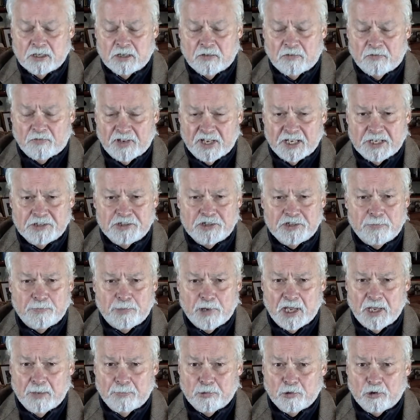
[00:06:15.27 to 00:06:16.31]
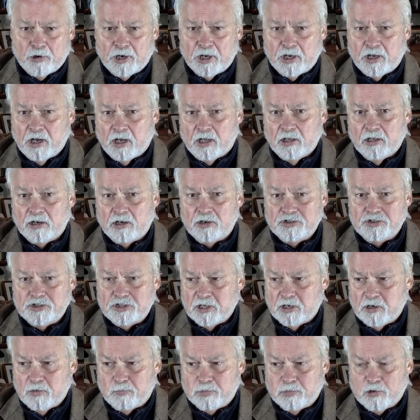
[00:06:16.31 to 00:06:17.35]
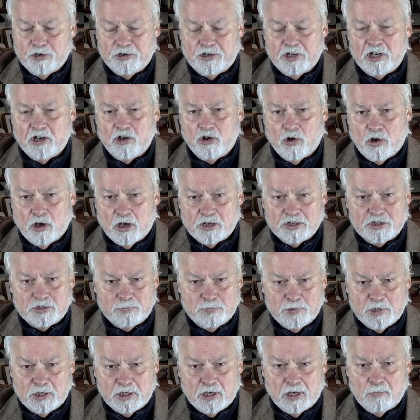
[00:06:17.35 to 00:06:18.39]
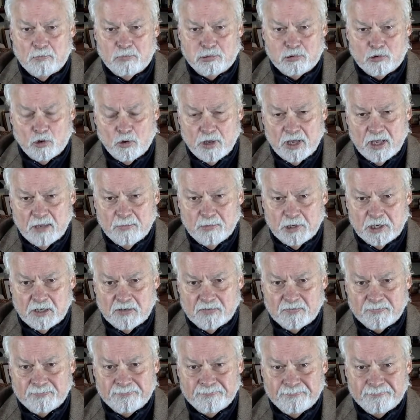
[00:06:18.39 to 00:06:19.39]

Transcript: fancy paper and colors, the printing costs become prohibitive.